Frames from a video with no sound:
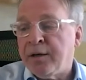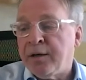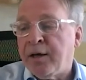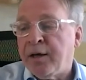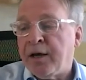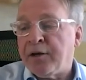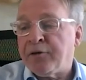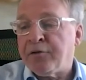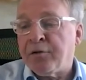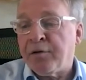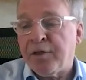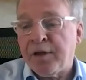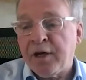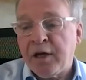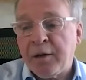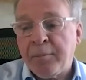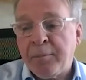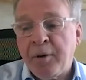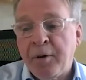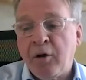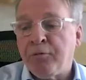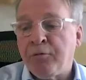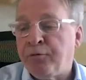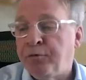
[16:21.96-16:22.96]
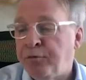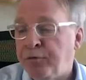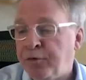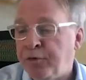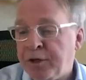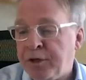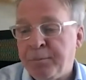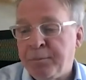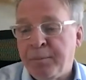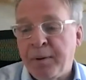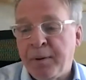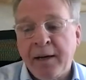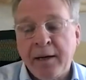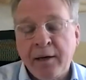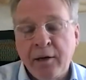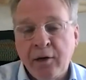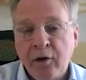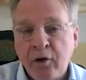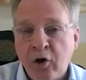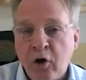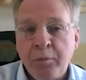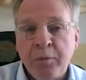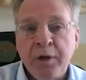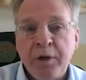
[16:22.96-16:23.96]
As you think about
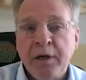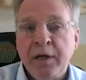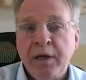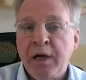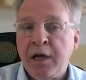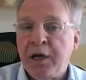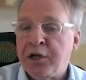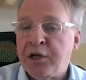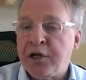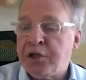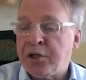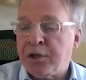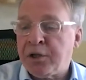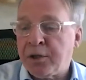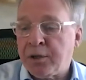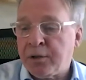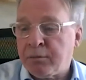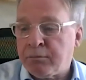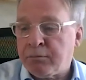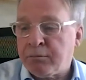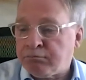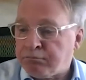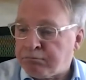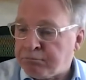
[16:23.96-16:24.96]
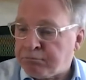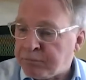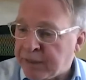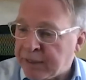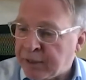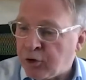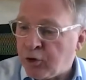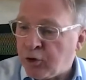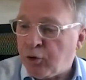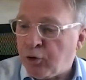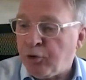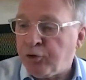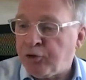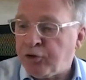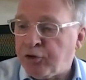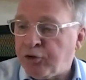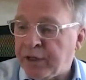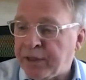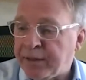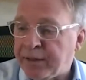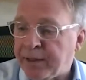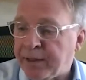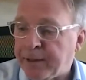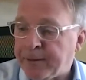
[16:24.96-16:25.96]
feedback, communication, and goal
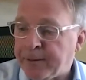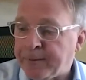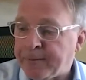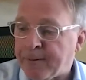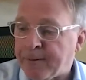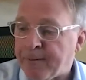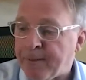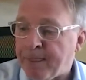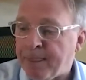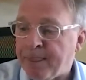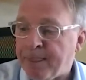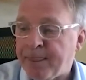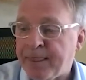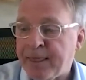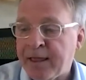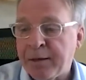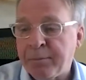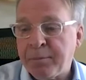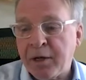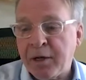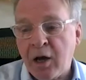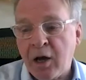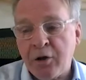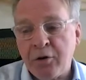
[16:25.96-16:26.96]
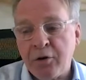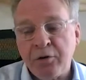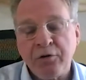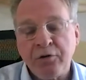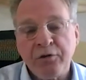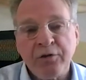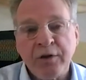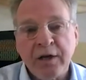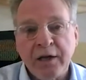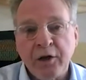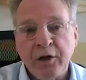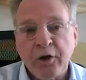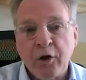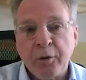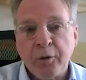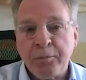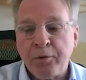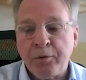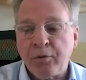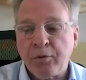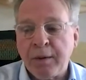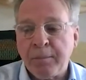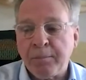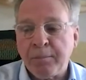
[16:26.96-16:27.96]
setting, think about how you're setting up
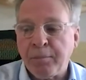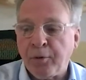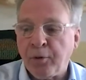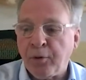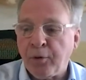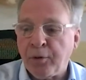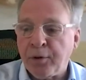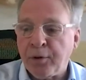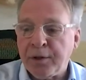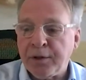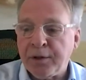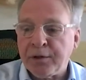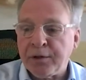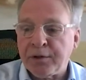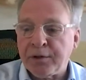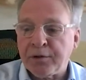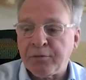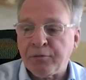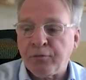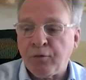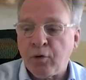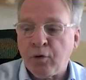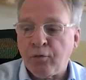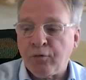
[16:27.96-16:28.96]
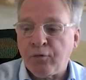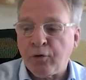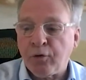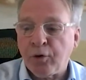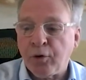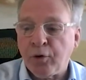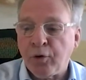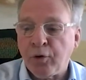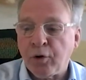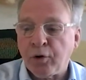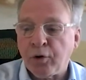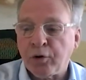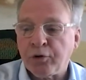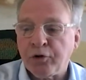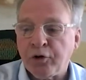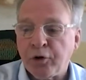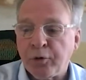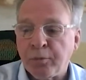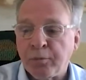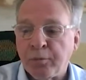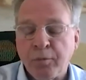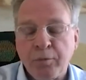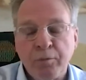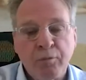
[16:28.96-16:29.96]
your employees for, for
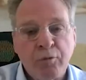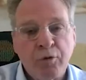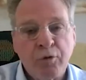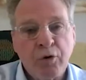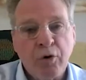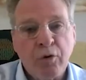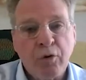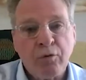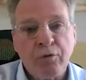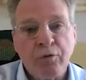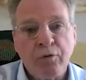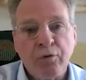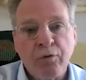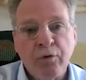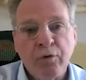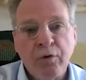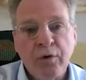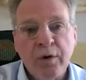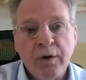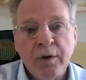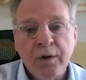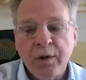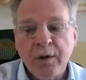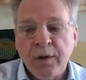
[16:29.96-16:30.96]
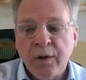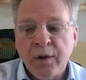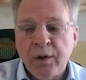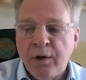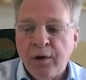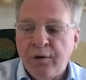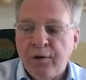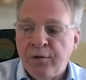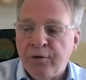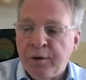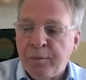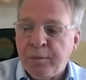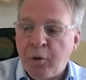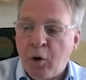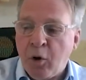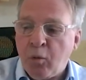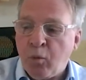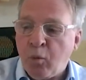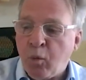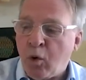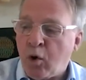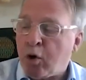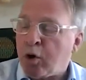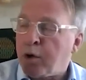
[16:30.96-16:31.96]
long-term growth.
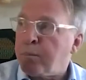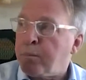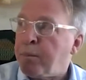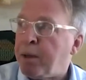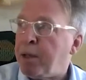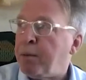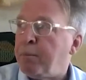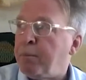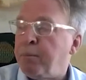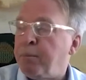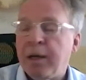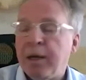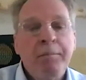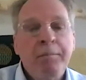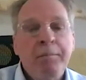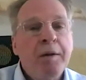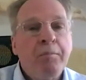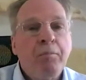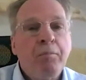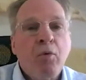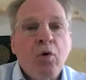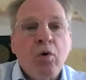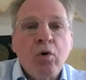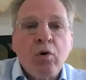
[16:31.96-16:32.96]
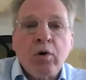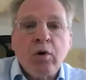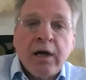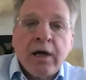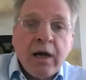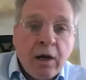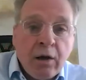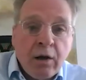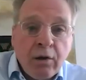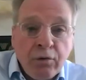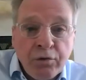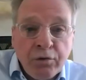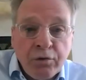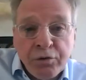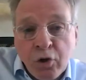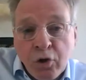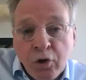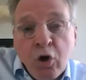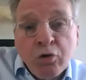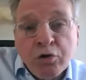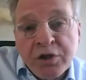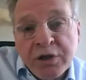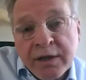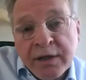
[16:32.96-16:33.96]
Remote work may, may mean more
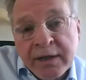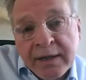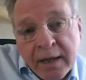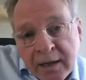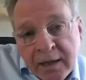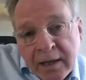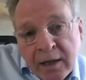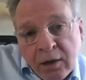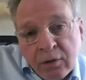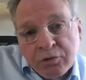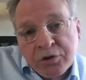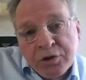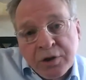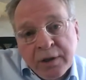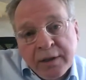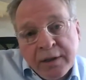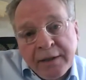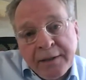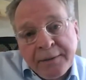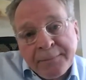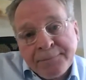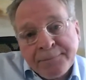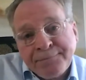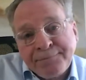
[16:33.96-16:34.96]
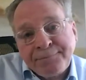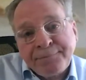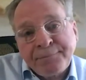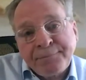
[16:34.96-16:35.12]
coaching and counseling,